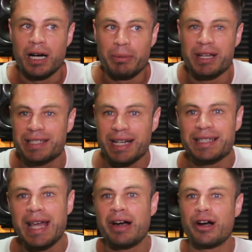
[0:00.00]
I mean, it's
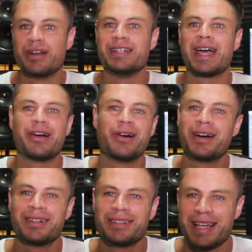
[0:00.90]
getting narrower and
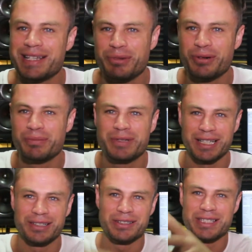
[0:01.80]
narrower as more
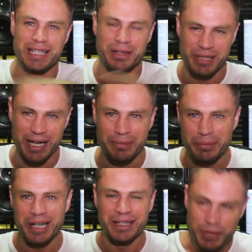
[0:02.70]
technology comes
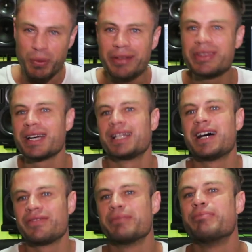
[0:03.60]
out, but it's one thing I
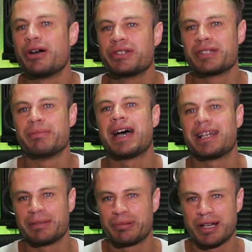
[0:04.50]
love the most
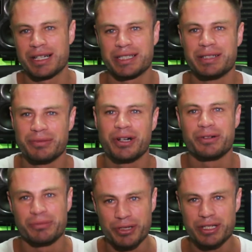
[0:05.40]
about the production
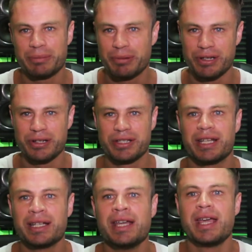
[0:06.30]
world or music
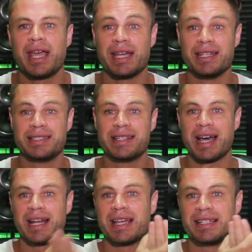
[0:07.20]
producing is
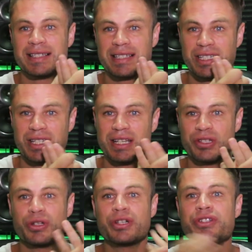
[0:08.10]
that
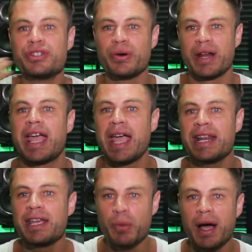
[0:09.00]
you can do it
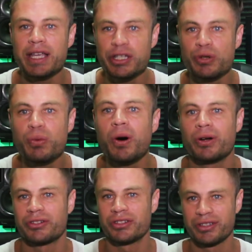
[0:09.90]
any way you
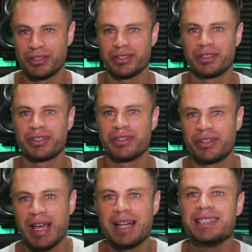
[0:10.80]
want.
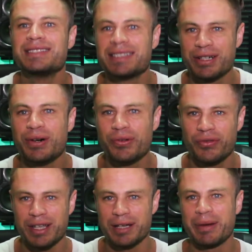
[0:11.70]
That is the cool
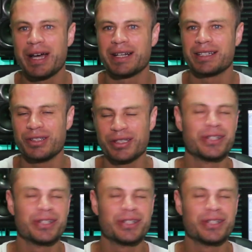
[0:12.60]
thing about it.